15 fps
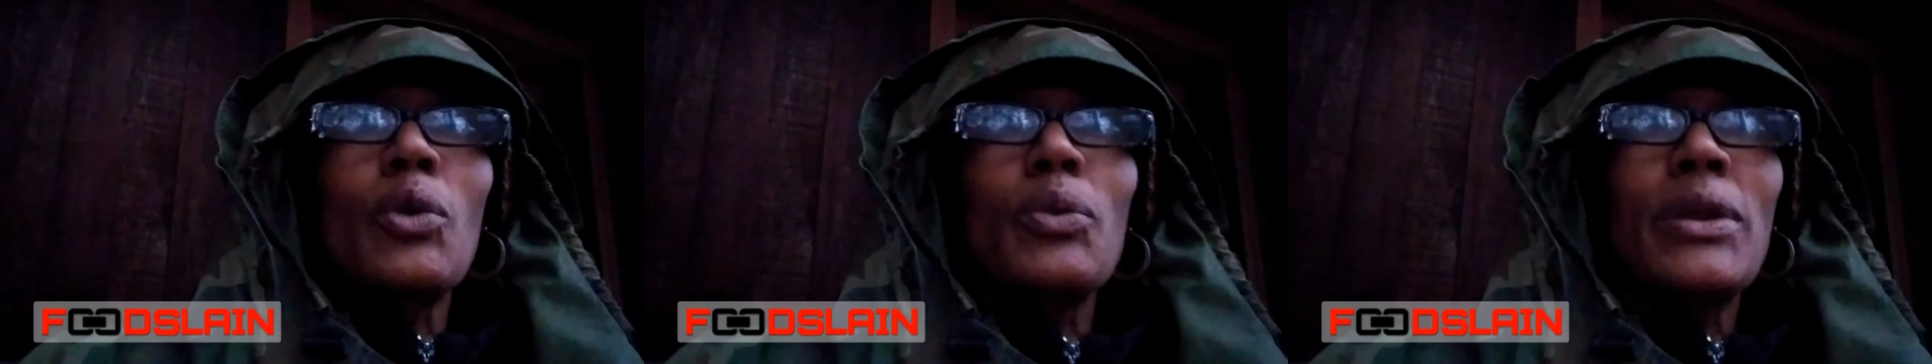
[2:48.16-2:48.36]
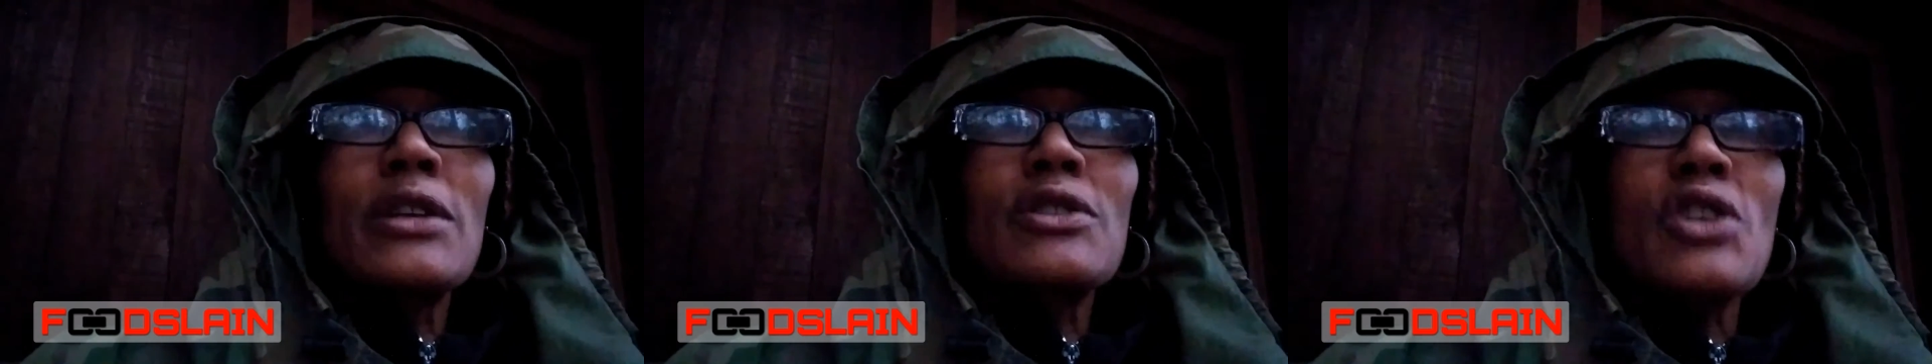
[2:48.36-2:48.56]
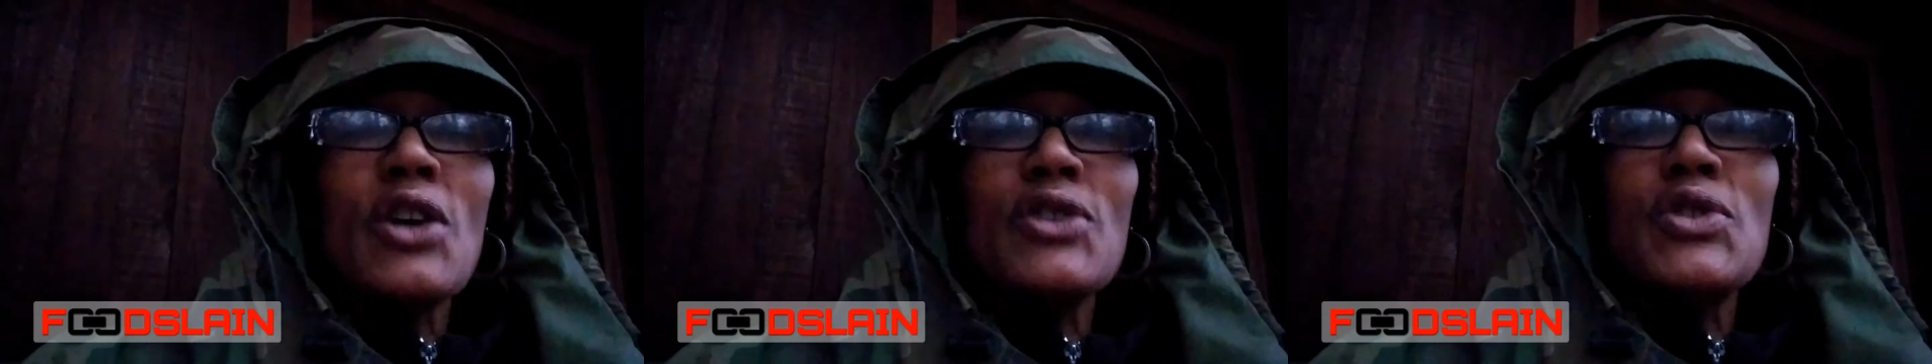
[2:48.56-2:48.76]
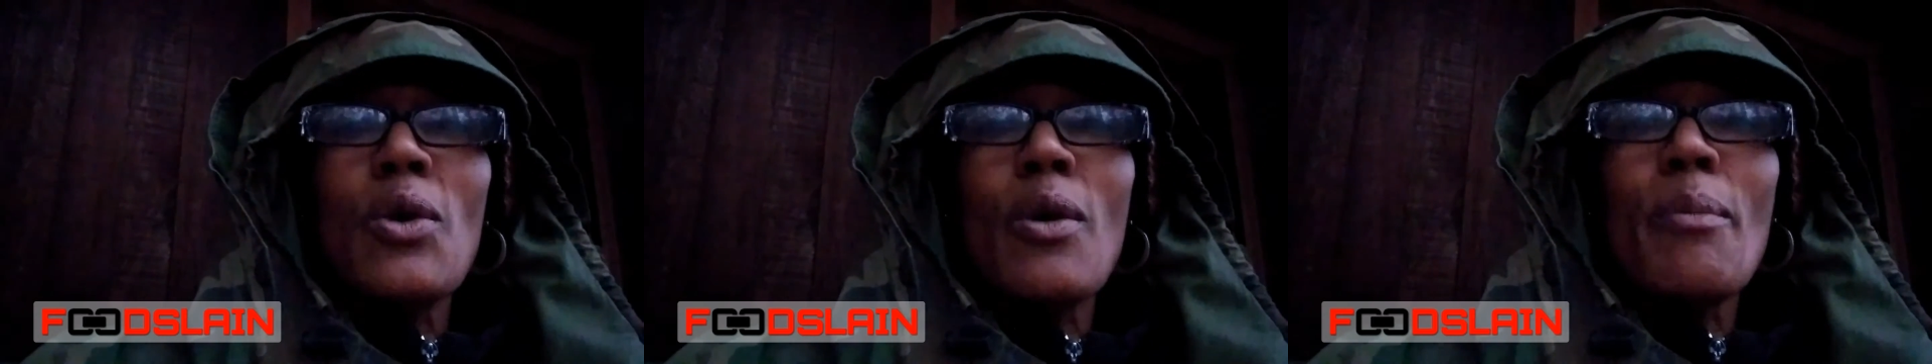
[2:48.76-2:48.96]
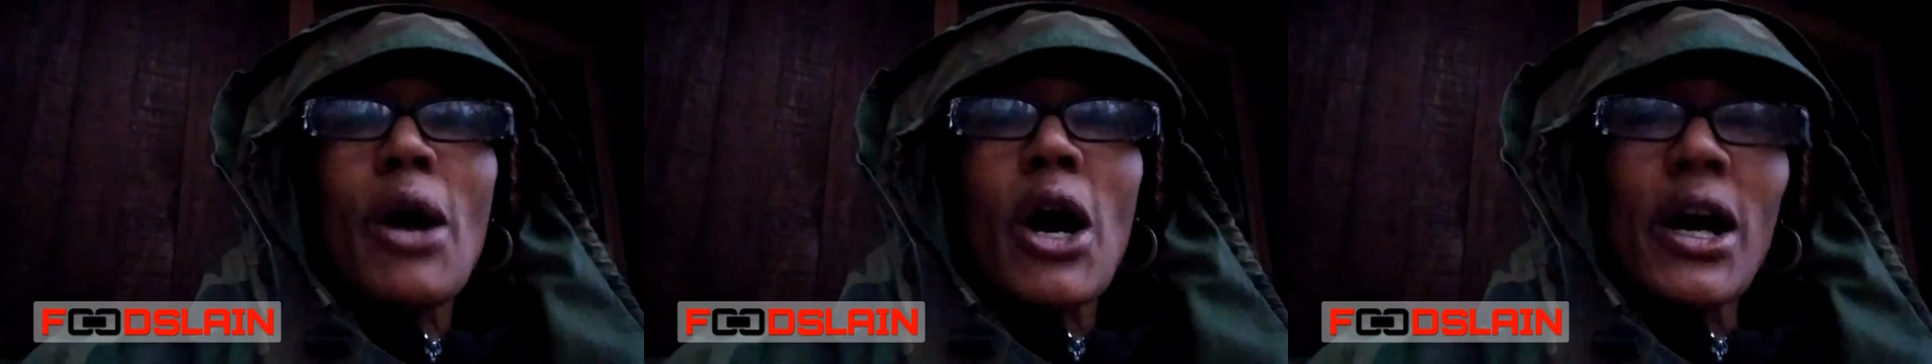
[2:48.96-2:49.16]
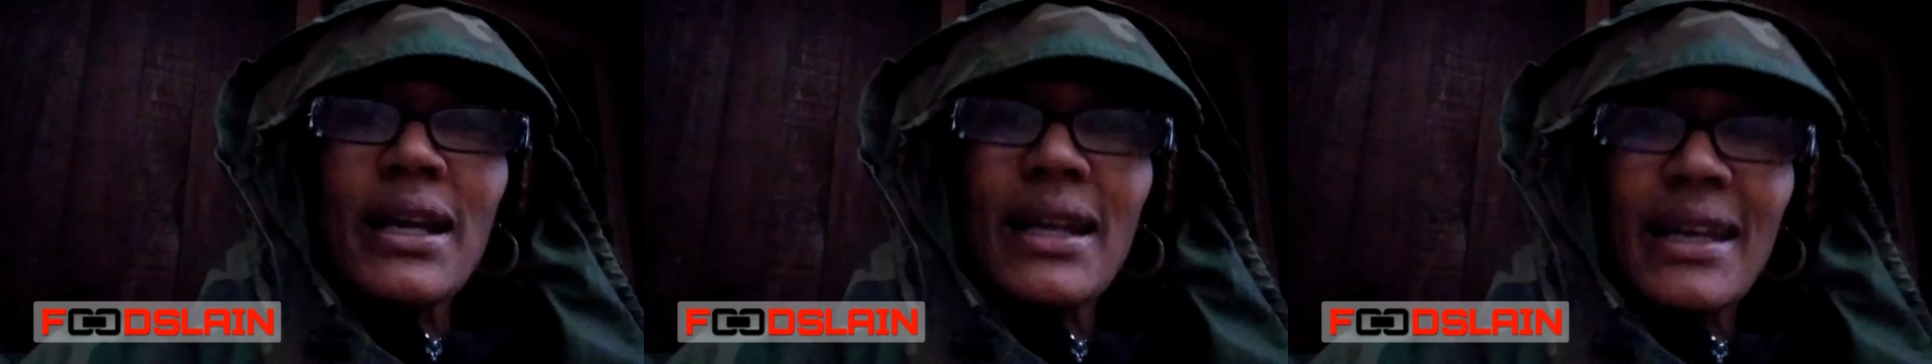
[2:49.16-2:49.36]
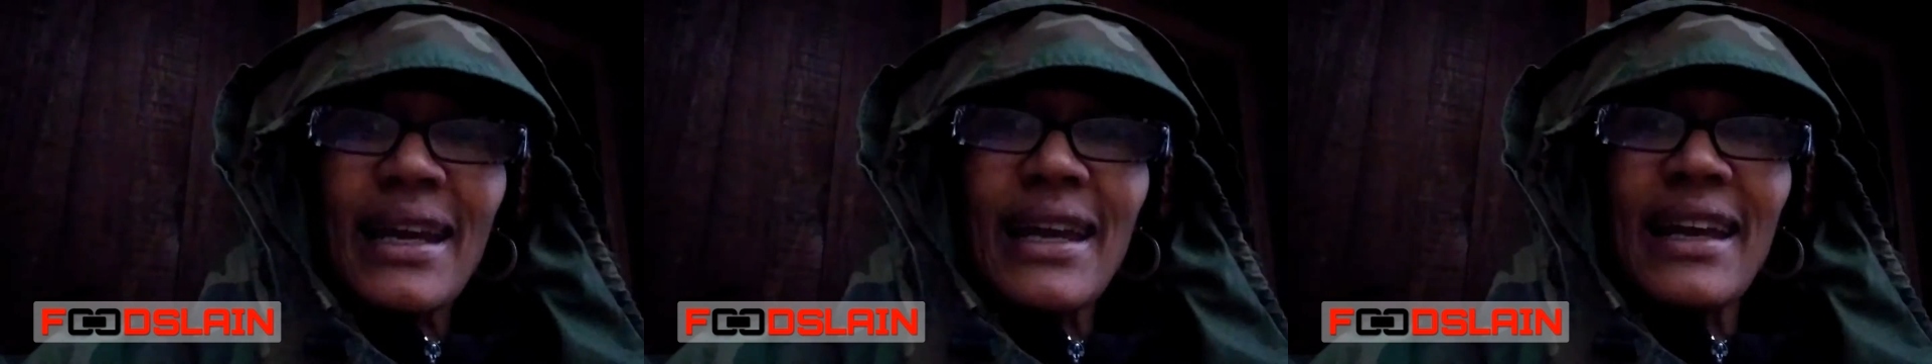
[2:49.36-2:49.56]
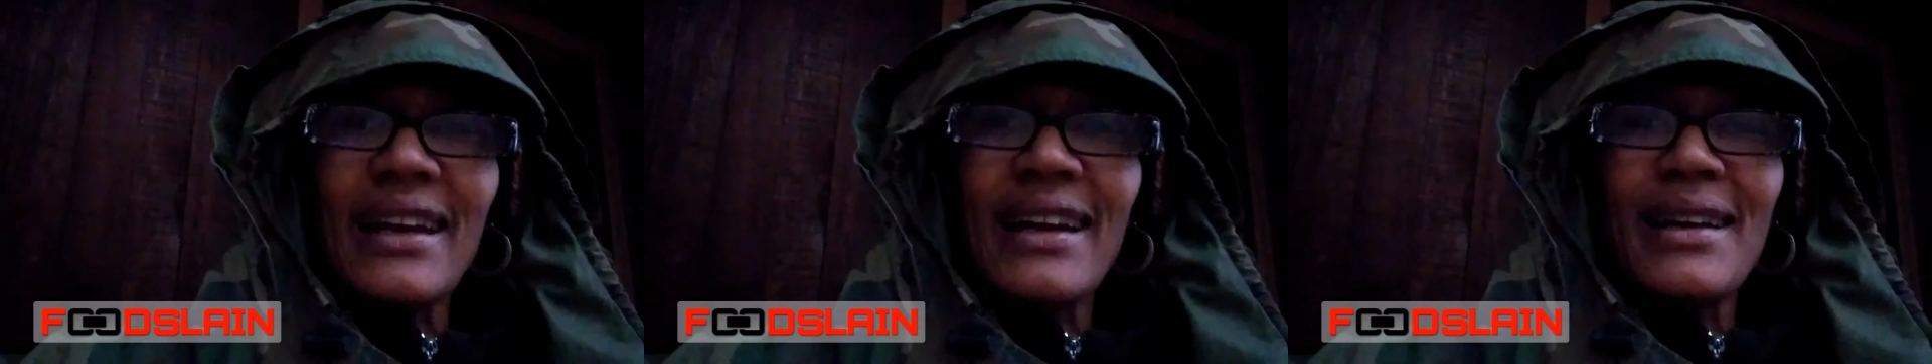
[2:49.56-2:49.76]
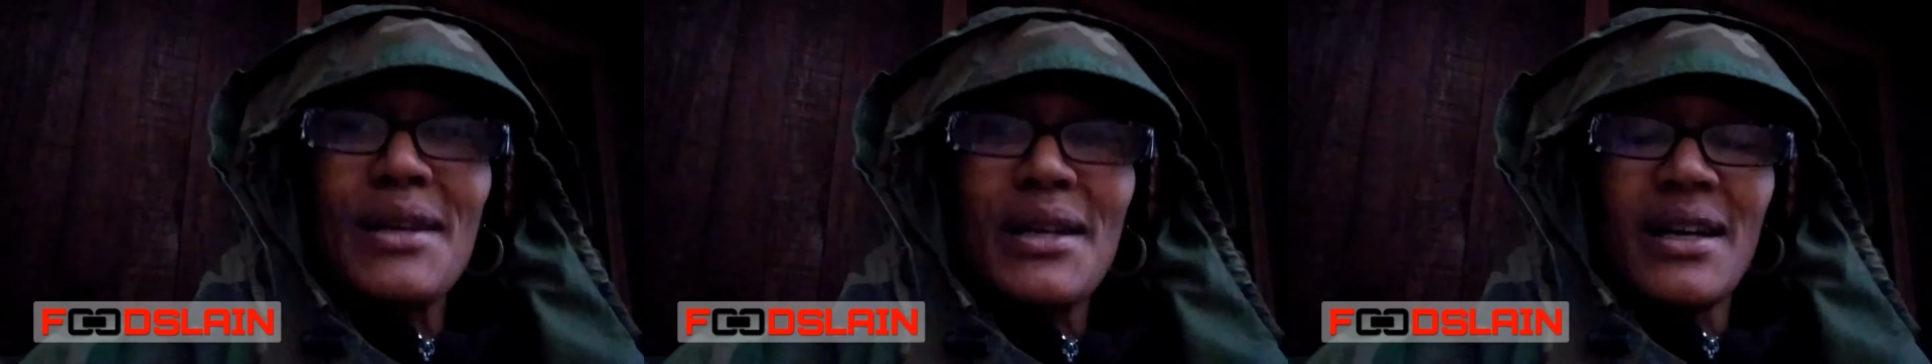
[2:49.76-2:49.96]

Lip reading: There's also a marketing